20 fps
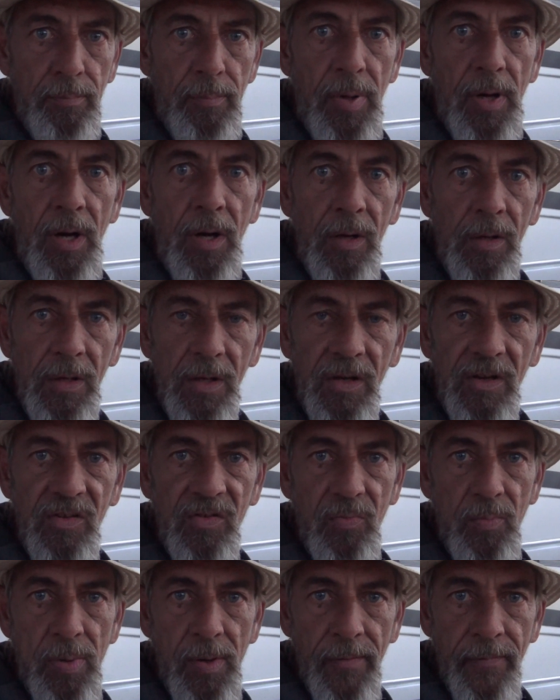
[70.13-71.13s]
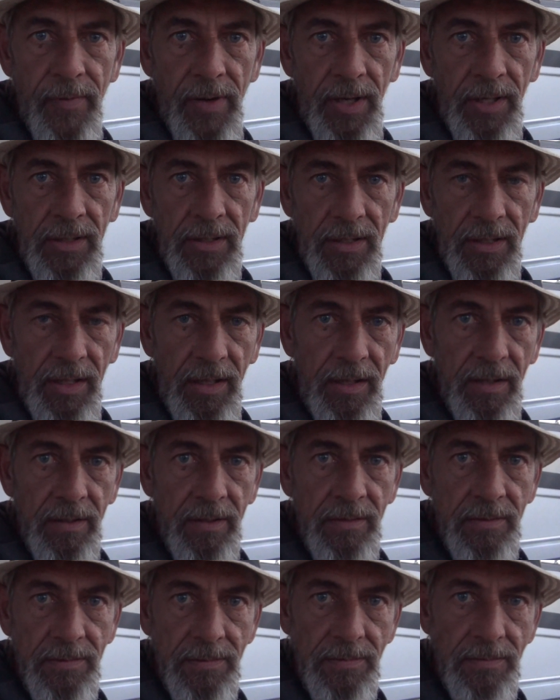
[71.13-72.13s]
Paul has provided
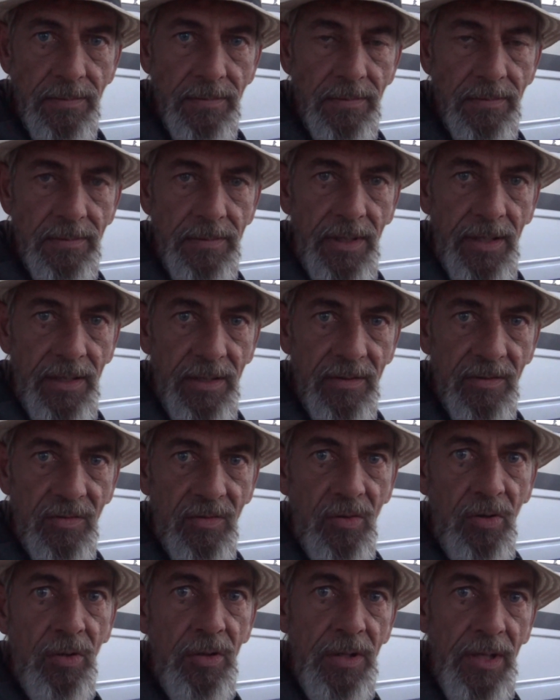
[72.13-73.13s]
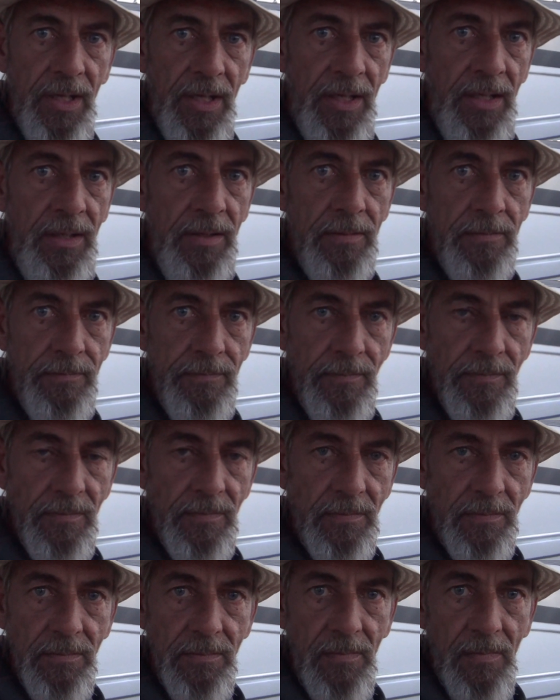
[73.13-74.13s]
here and is cooking.
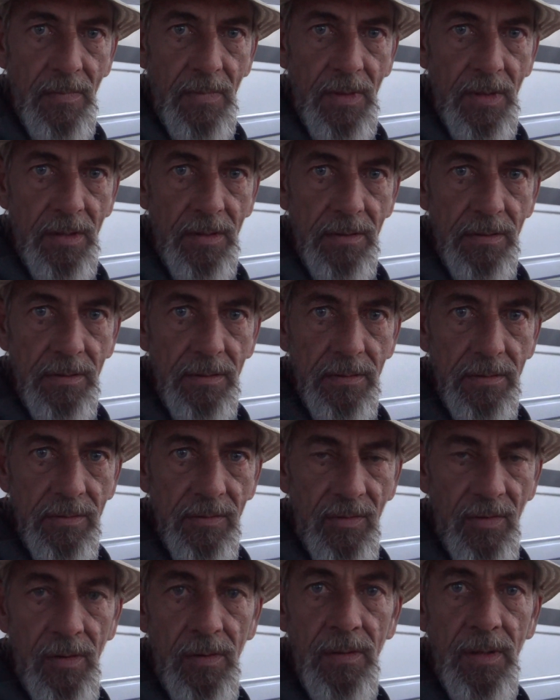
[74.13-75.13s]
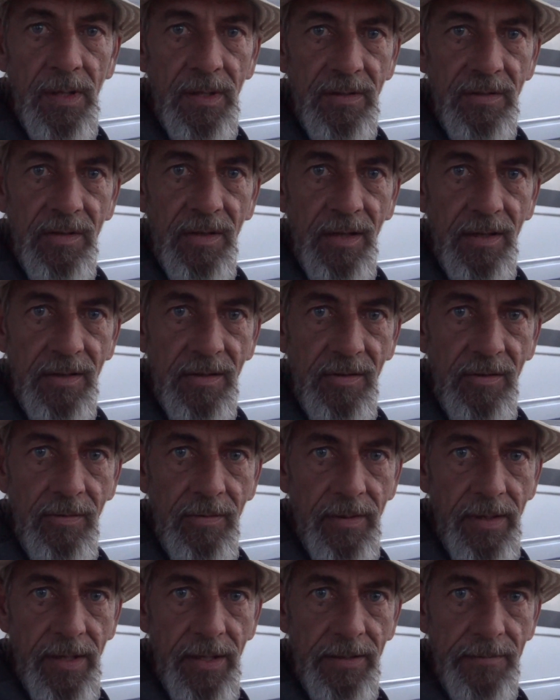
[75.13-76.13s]
So let's get
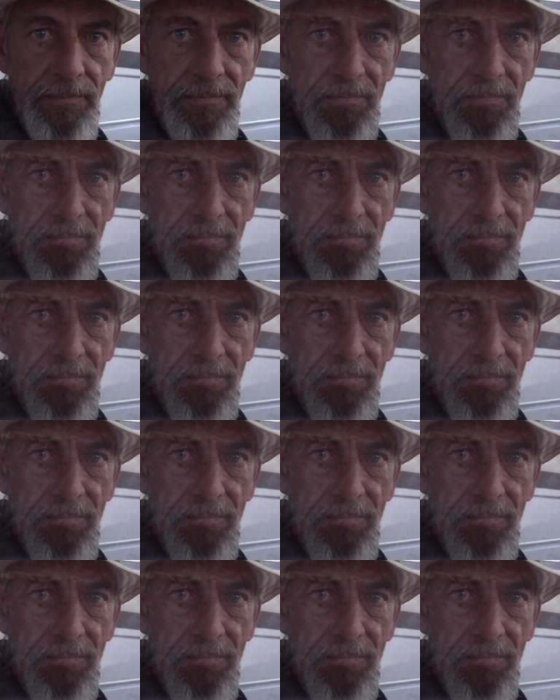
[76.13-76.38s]
to that.